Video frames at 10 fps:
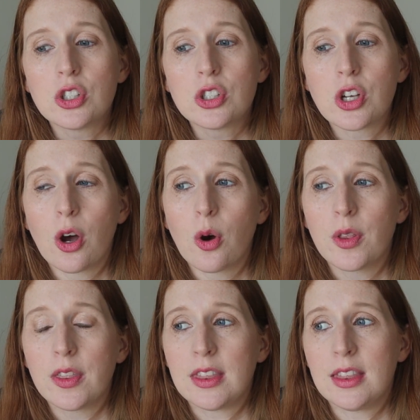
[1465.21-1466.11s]

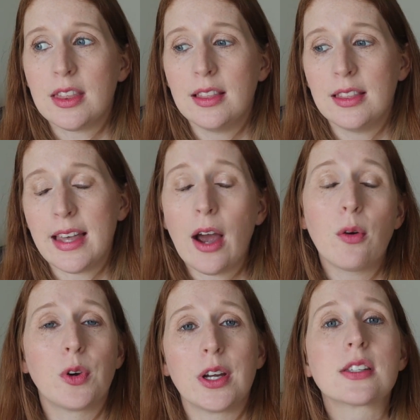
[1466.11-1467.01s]
So
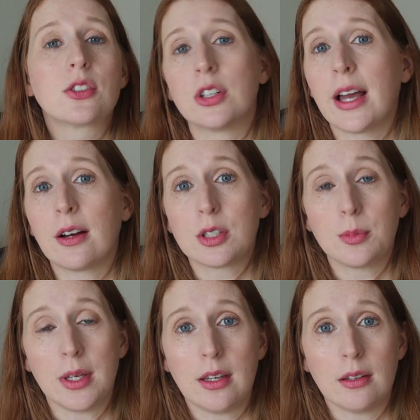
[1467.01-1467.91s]
that risk turned out
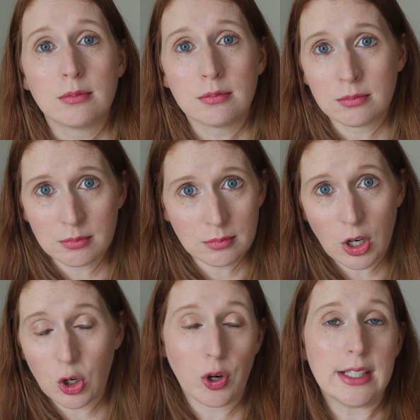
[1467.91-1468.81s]
to be
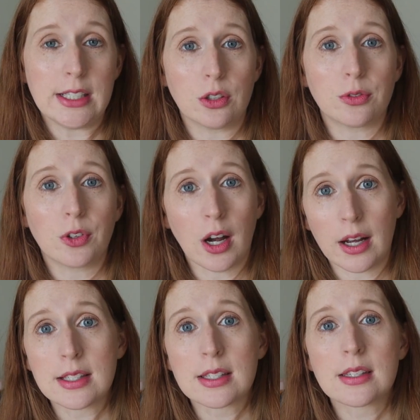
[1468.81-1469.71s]
a great deal for
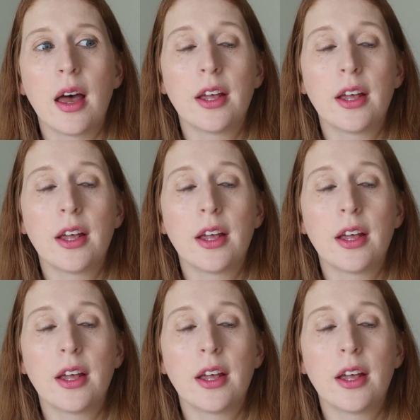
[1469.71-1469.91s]
us.